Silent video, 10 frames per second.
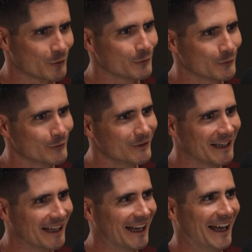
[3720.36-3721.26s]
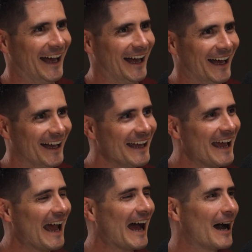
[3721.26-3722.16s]
do,
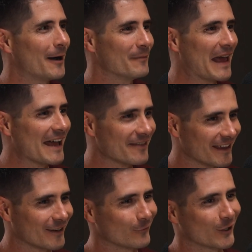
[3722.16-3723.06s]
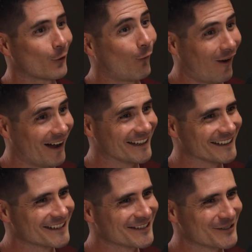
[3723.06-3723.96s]
and they're
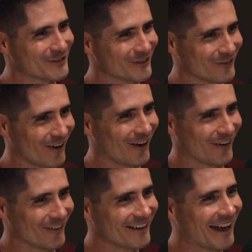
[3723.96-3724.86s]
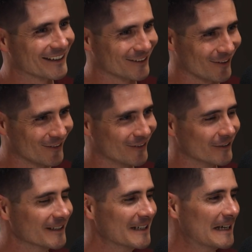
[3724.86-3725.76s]
required to grow and
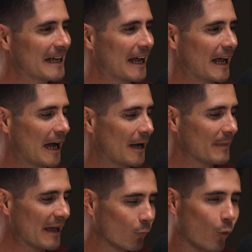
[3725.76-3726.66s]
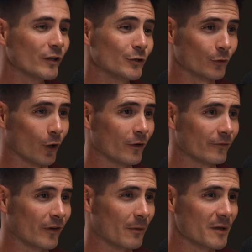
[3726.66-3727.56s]
learn, and what you
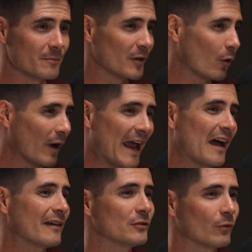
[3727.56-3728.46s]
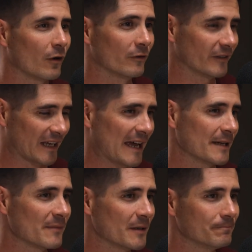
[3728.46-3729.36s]
learnt from them or how you
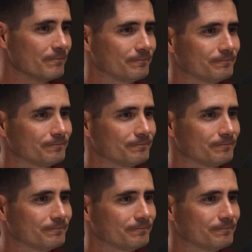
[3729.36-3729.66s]
overcame them.